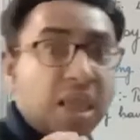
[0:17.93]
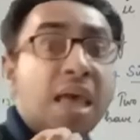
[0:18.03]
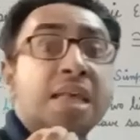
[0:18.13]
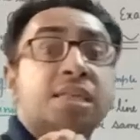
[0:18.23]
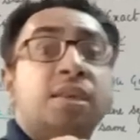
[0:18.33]

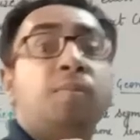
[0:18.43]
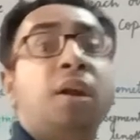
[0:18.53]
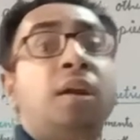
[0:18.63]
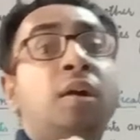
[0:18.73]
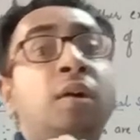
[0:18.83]

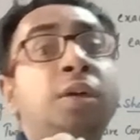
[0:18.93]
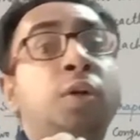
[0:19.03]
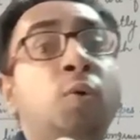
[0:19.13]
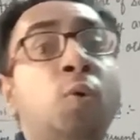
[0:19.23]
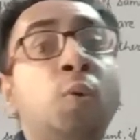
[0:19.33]
Similar
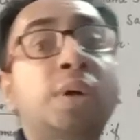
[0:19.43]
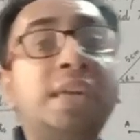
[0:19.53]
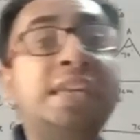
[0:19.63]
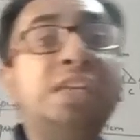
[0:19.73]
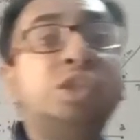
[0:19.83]
to
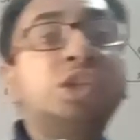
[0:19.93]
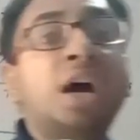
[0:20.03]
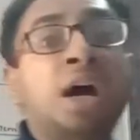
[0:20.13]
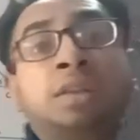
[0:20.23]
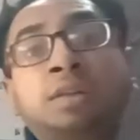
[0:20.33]
each
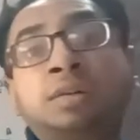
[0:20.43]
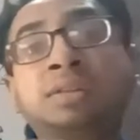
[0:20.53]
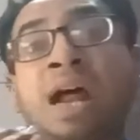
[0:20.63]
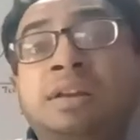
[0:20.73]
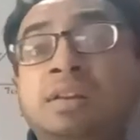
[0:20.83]
other.
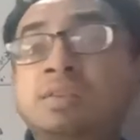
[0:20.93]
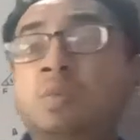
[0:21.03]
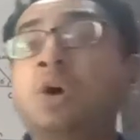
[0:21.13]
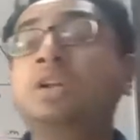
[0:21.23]
That is what